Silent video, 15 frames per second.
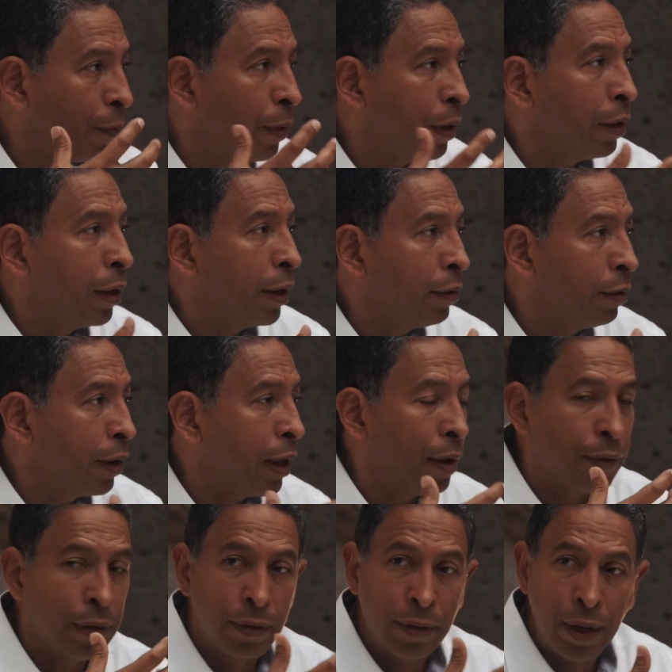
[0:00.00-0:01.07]
fillings,
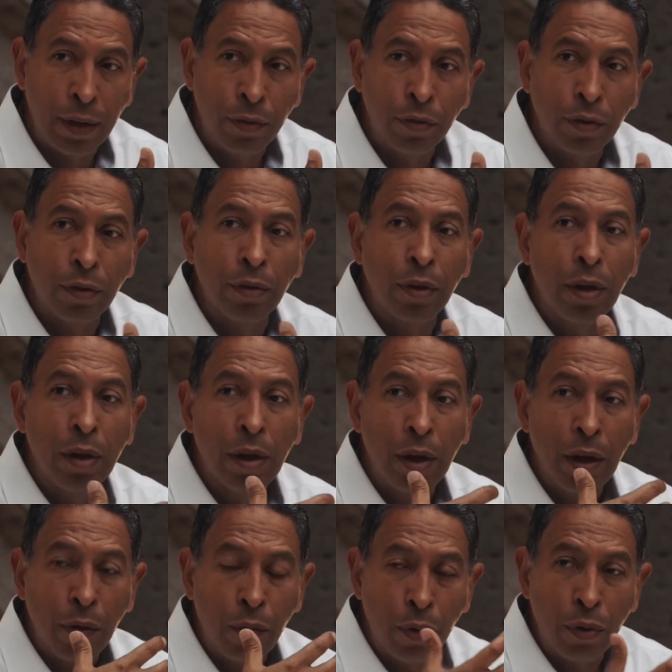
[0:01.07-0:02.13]
cavitation,
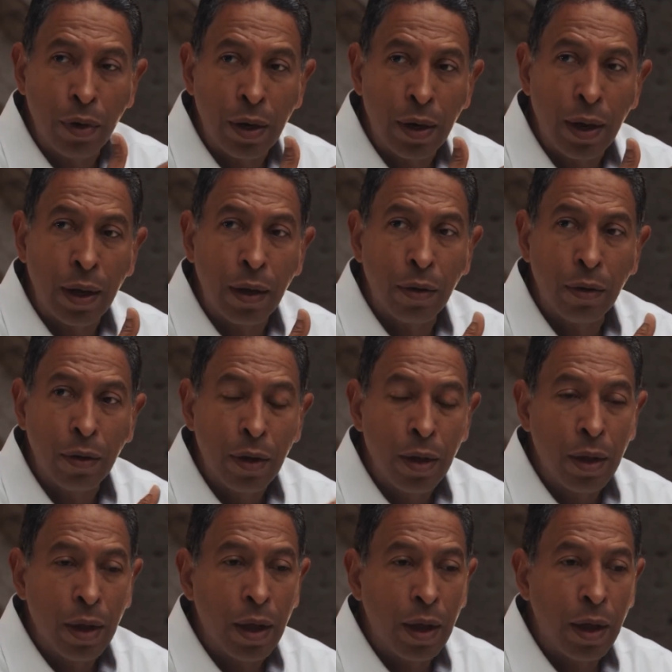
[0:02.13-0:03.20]
root canal,
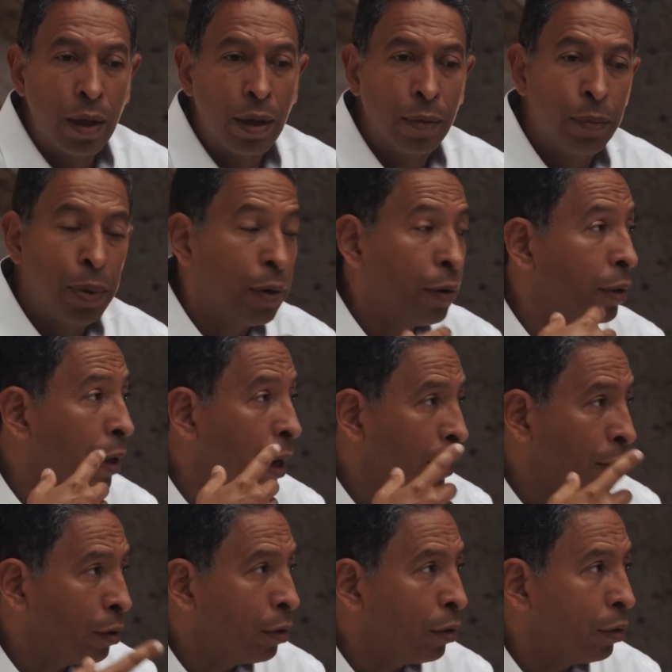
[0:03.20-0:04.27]

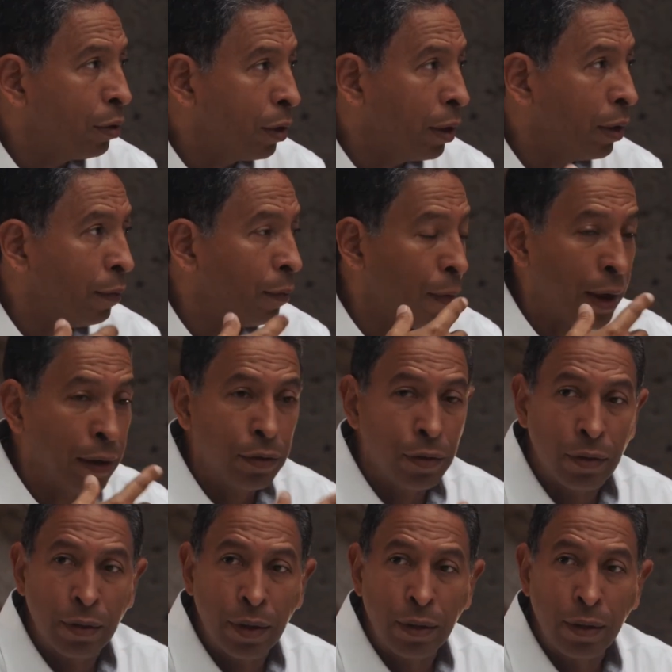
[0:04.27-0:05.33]
periodontal
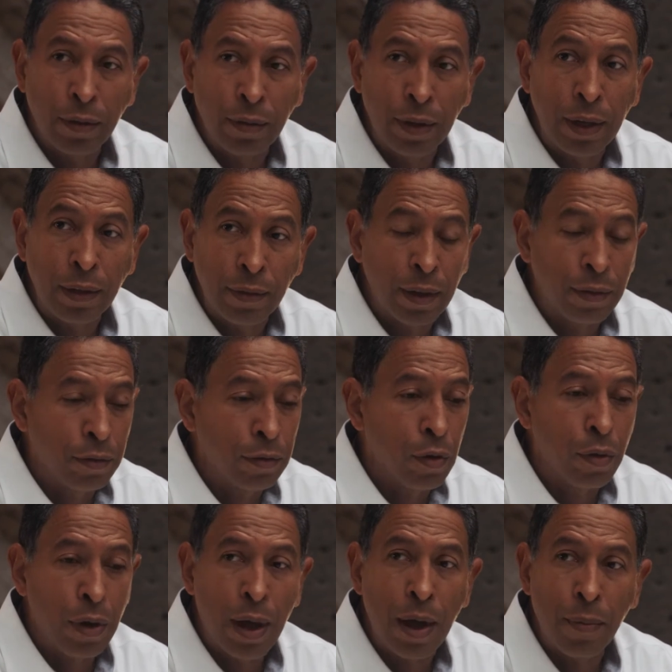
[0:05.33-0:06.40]
infections and disease that's
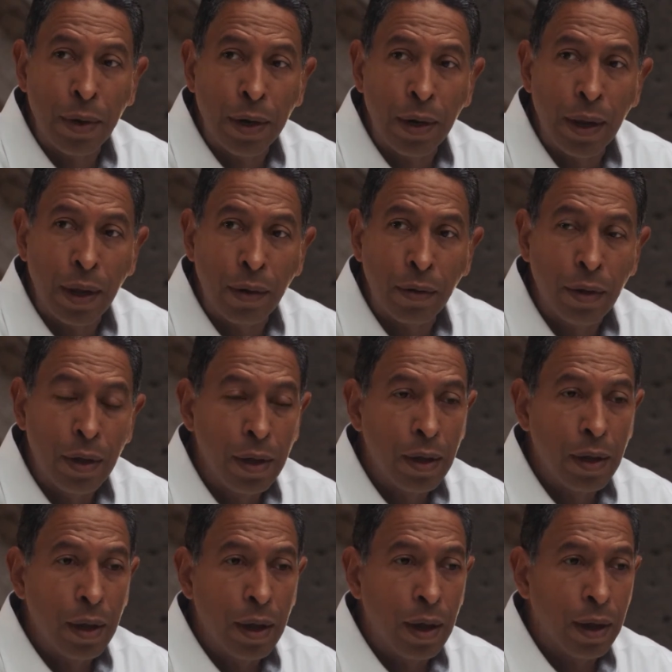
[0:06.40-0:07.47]
so common now.
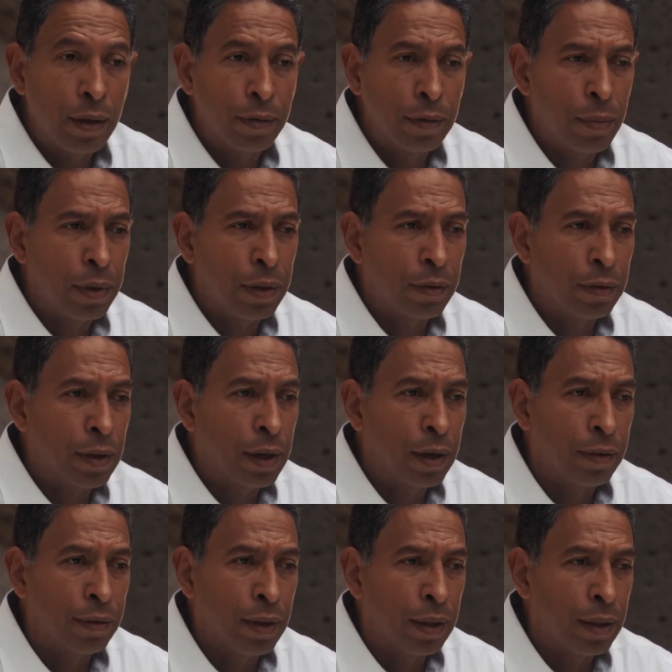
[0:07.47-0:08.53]
Some of the
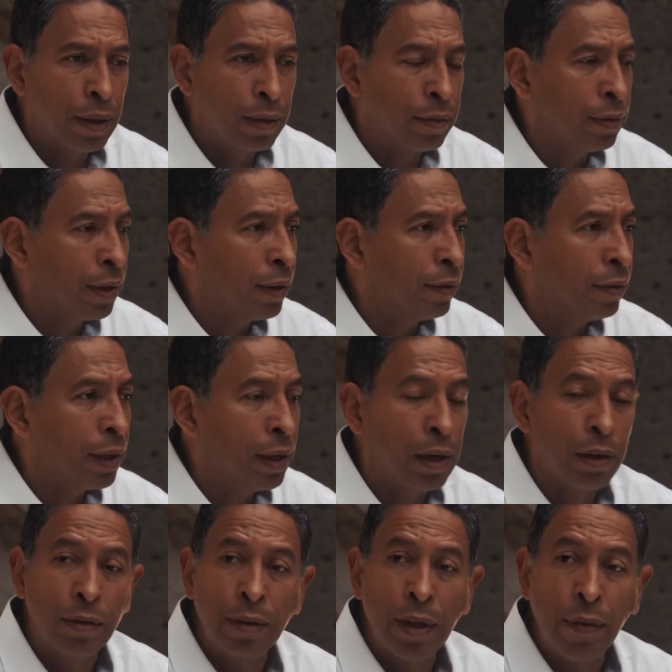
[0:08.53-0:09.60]
studies say that 60
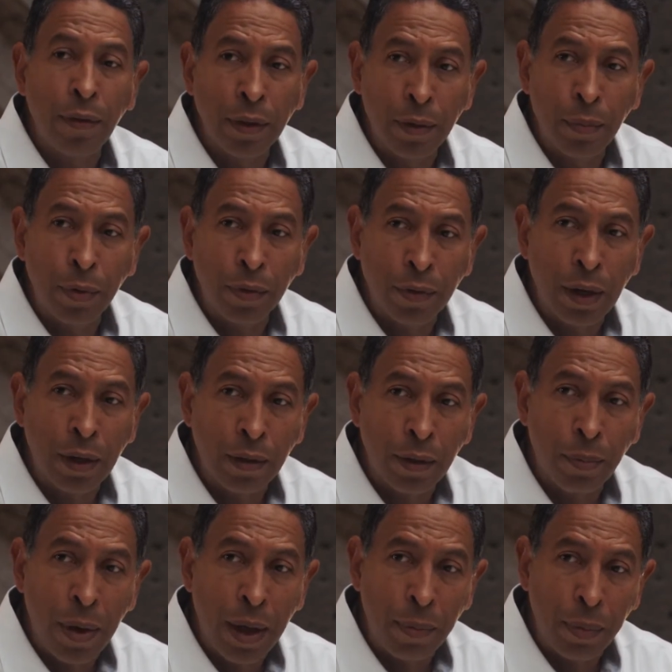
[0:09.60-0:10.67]
to 70% of
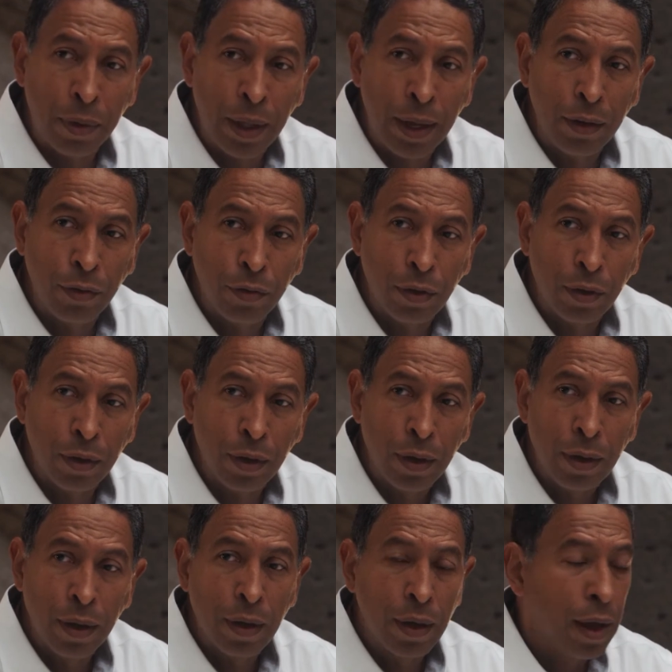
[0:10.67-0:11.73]
the population
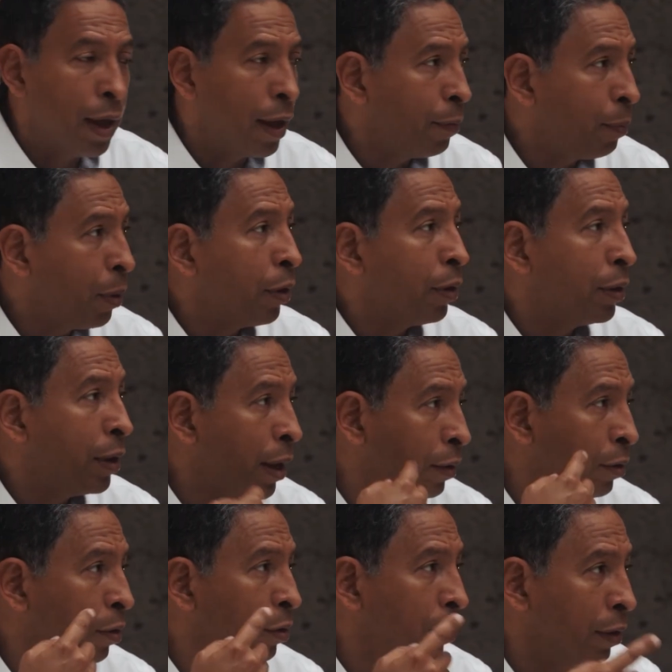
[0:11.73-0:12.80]
have
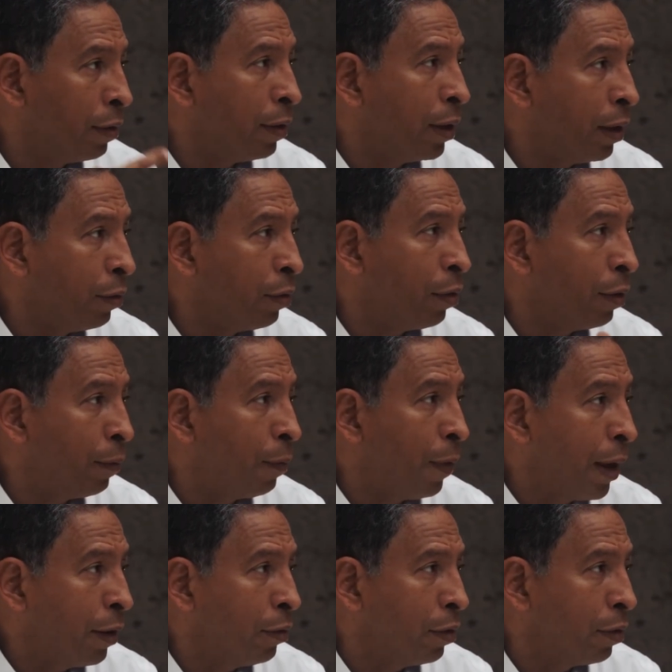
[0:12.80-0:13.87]
periodontal disease or
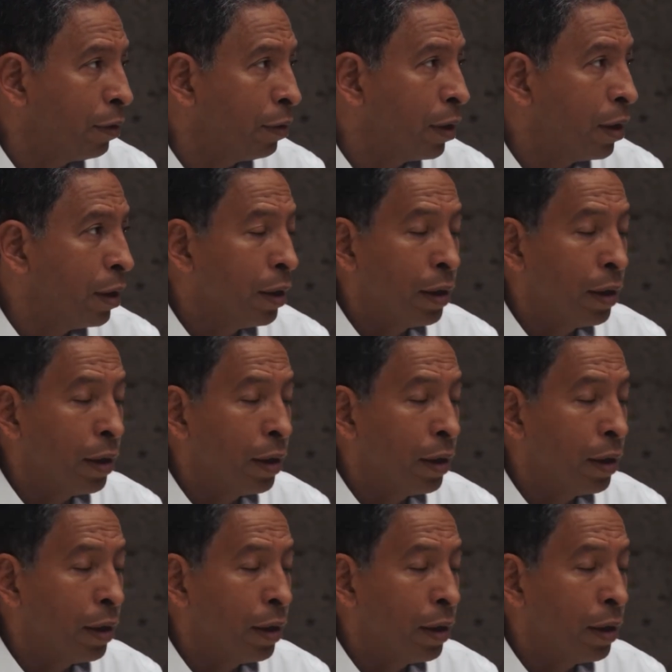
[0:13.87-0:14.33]
infections